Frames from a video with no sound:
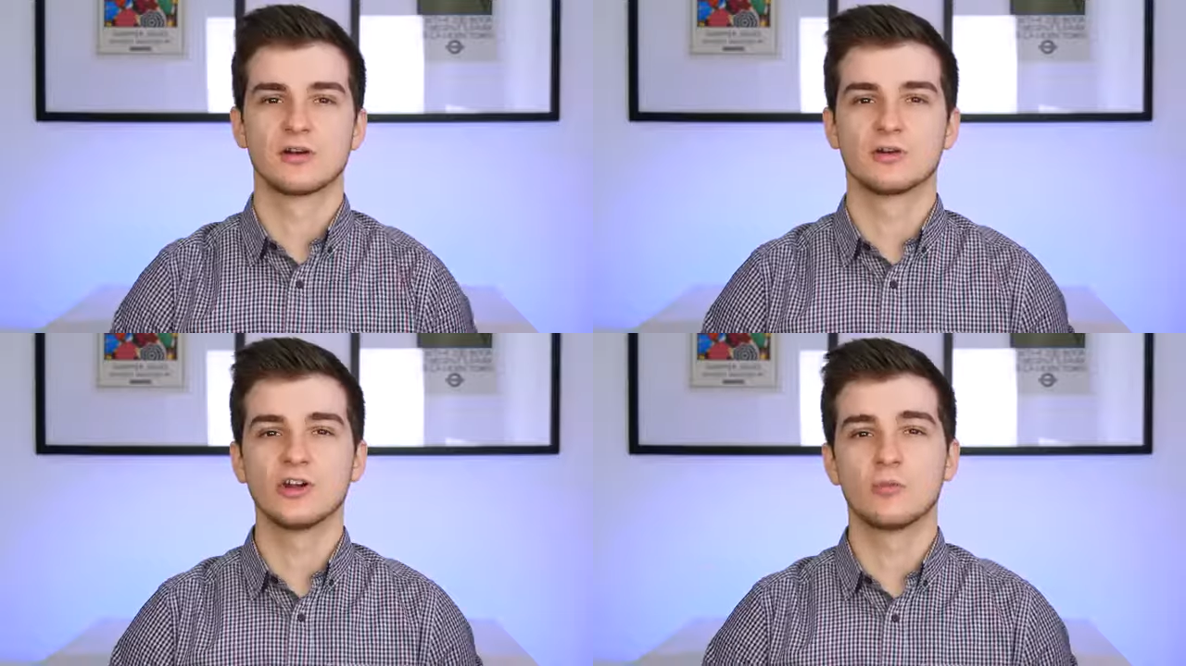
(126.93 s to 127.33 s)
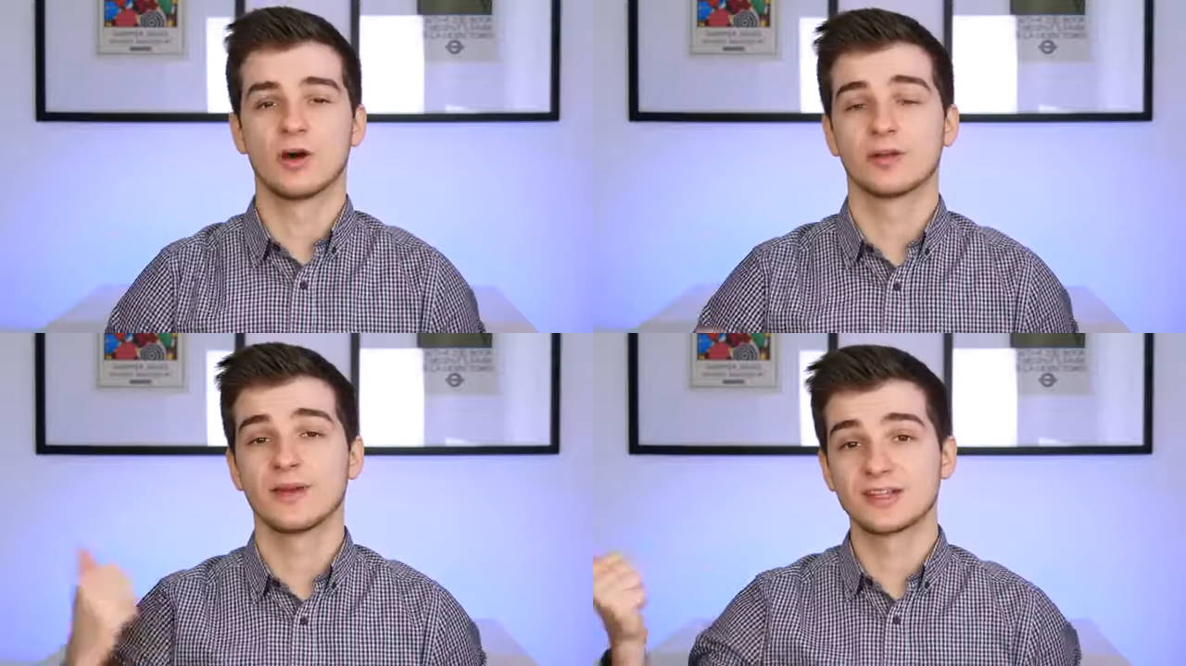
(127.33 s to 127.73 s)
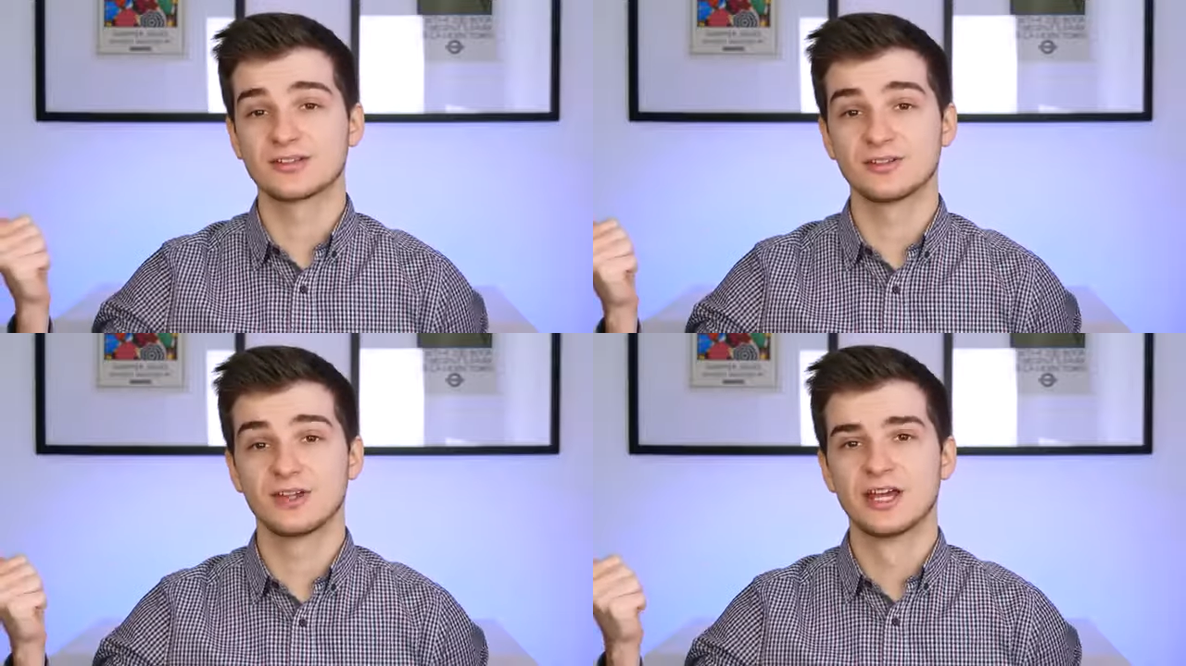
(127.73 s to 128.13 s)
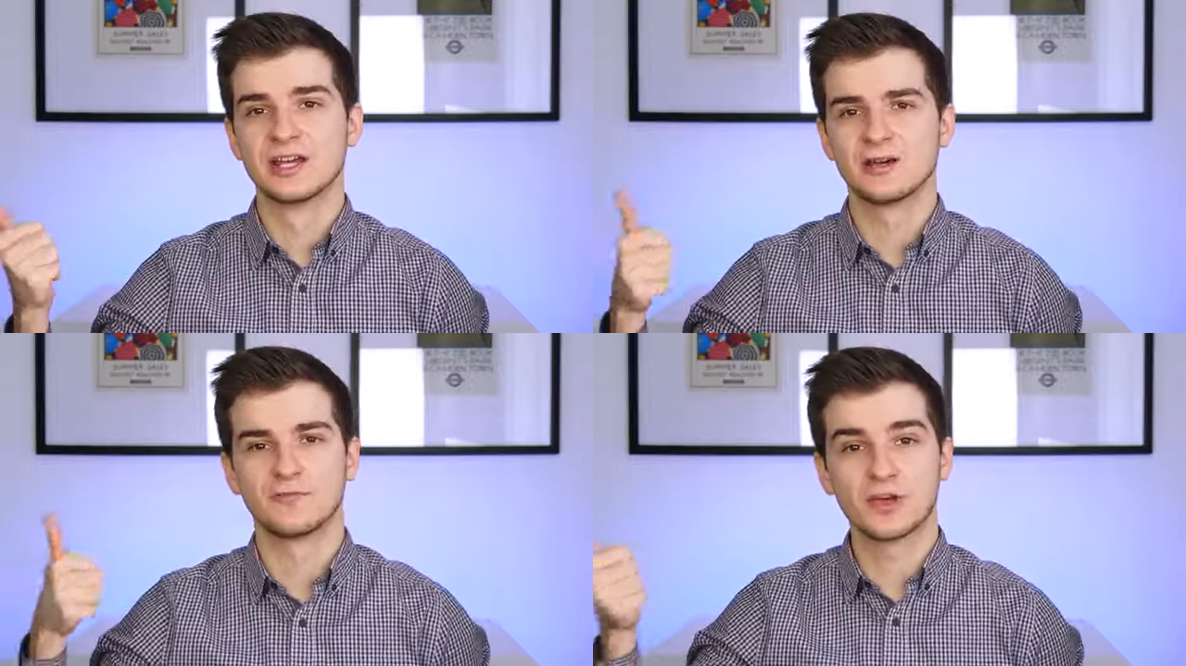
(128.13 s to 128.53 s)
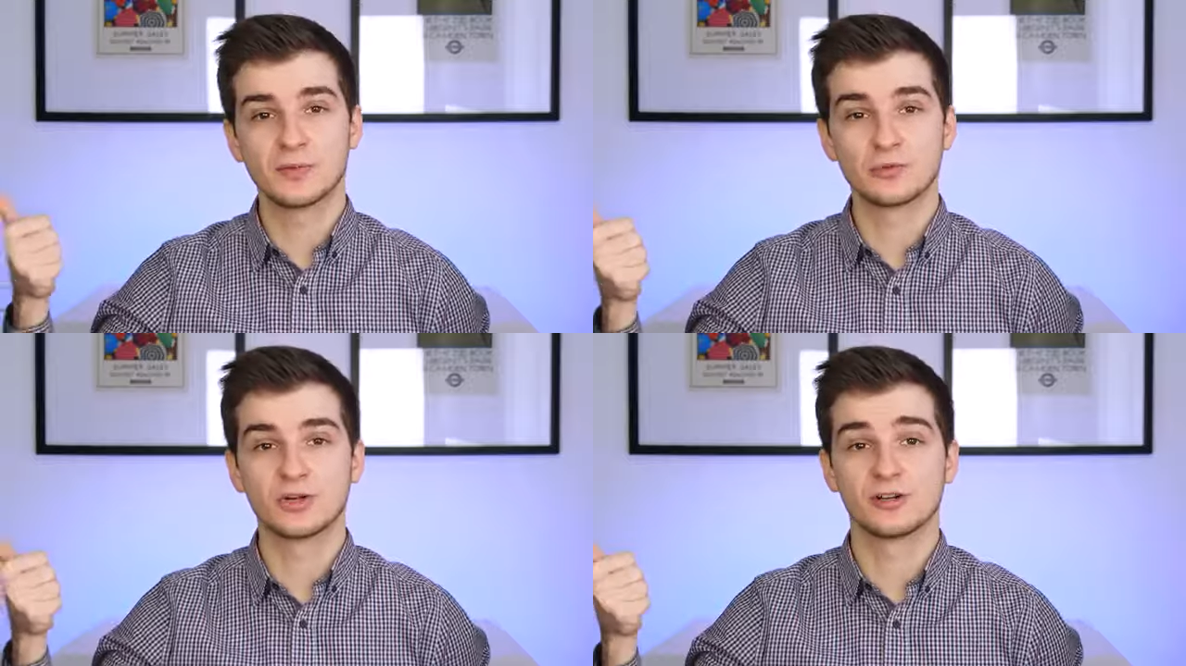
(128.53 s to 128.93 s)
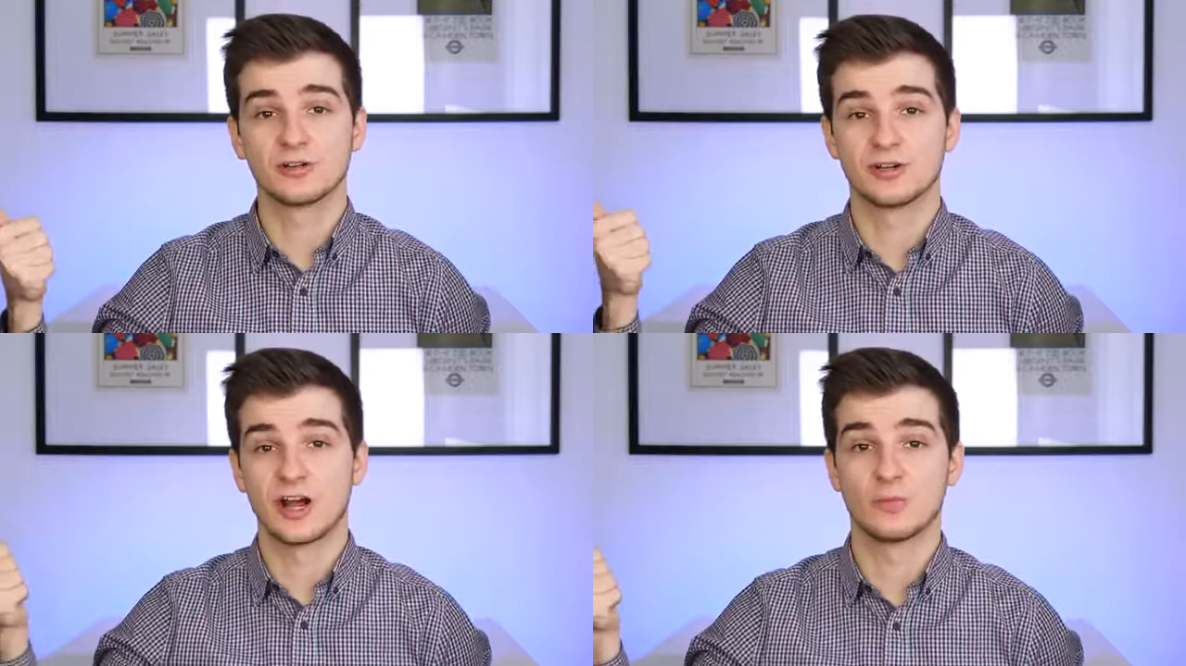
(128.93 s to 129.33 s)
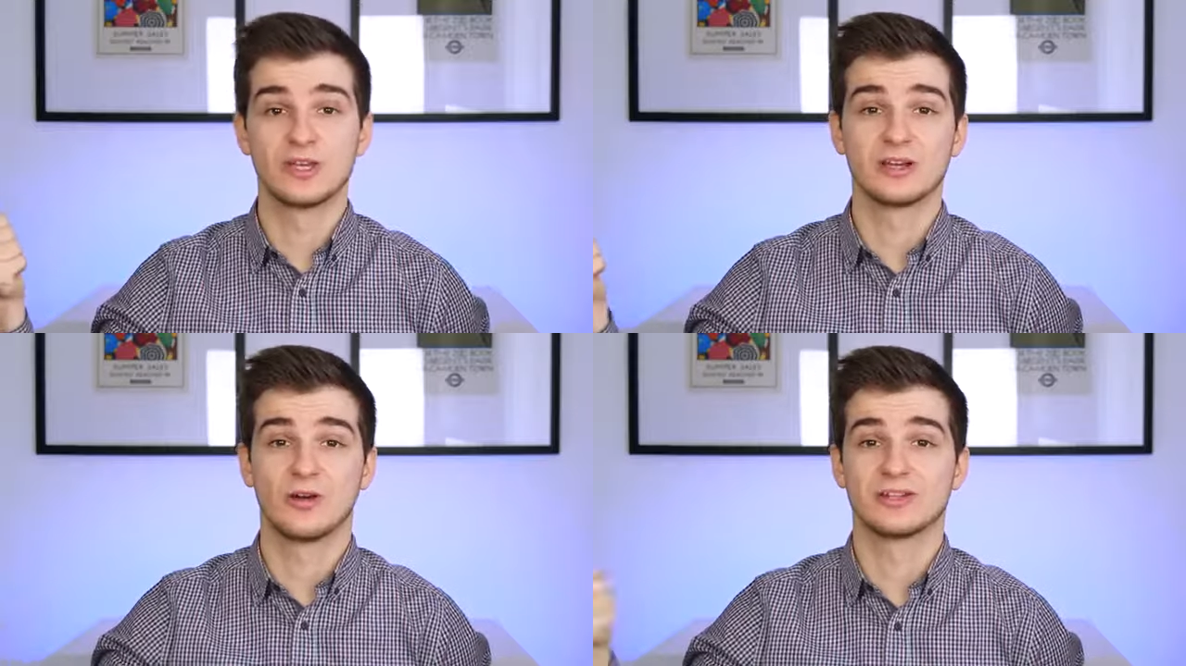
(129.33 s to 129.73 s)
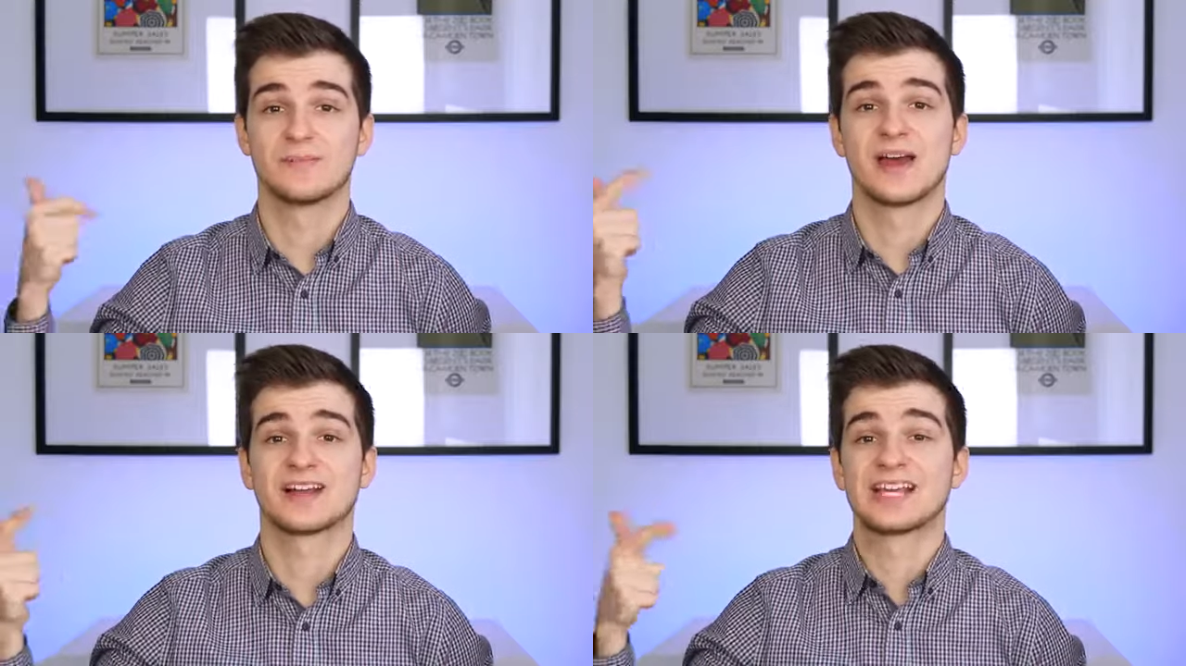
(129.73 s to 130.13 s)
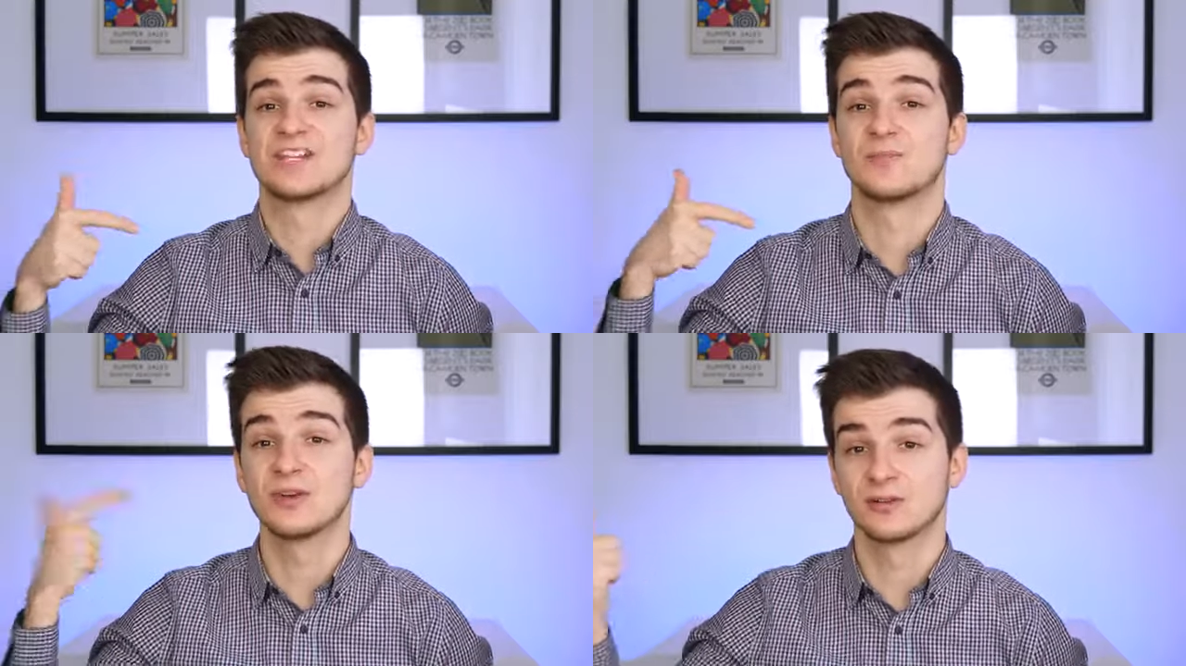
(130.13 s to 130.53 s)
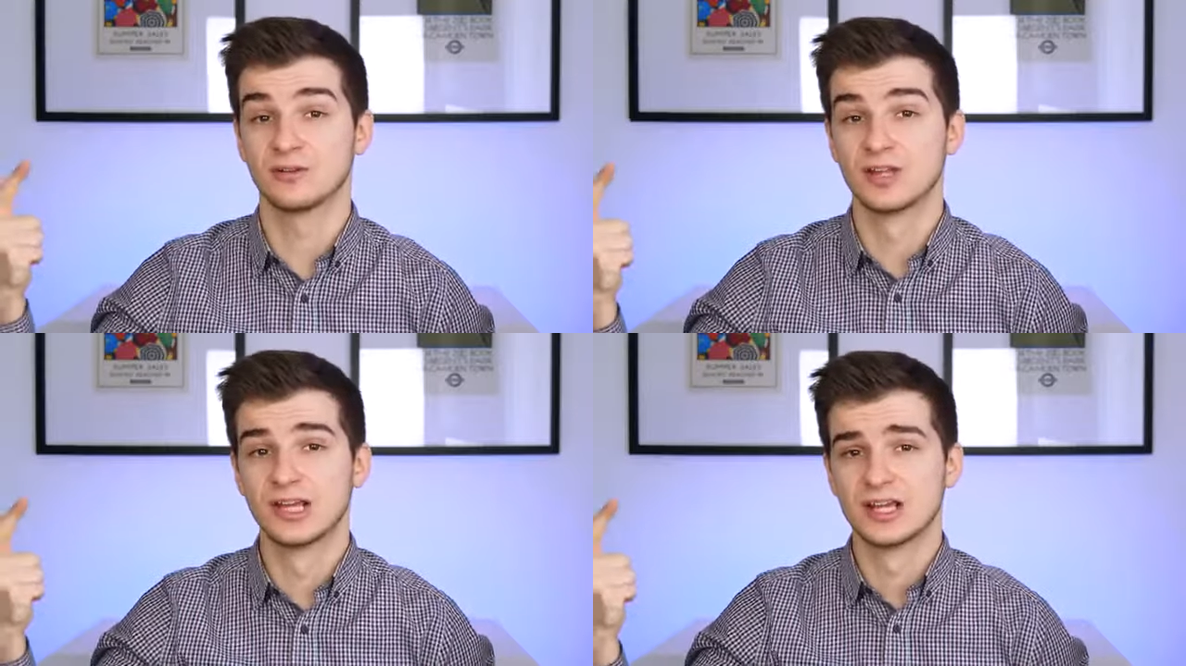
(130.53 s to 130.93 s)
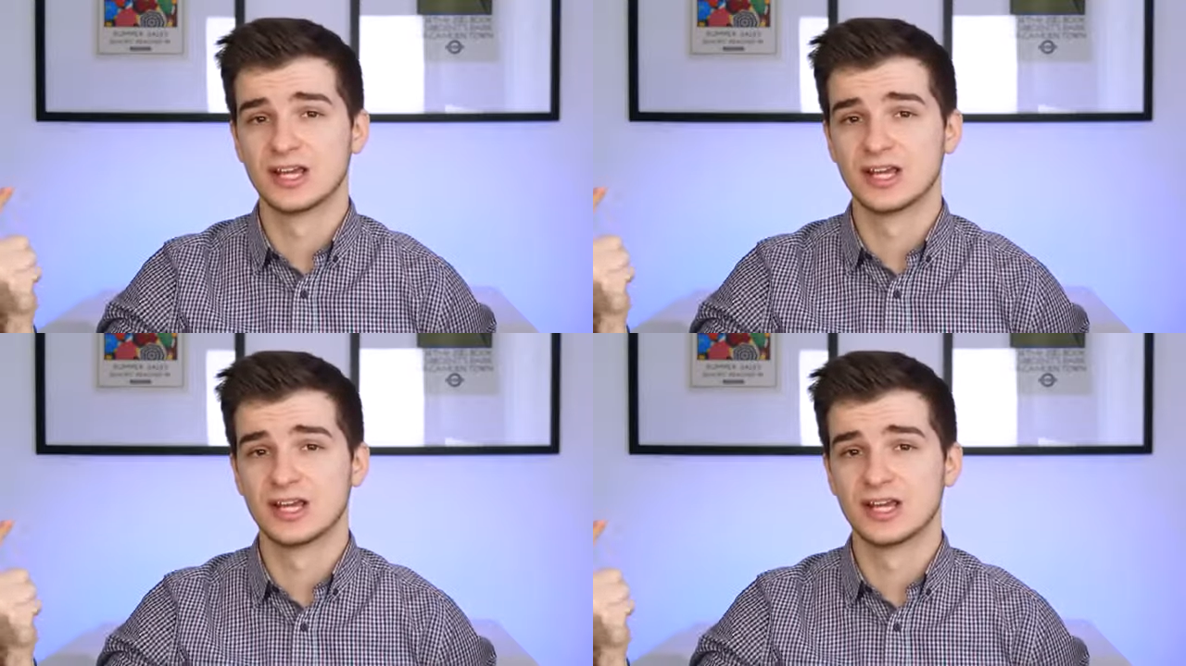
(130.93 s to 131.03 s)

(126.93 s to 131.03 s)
So no bottom bezel, the fingerprint reader now being on the back in the middle,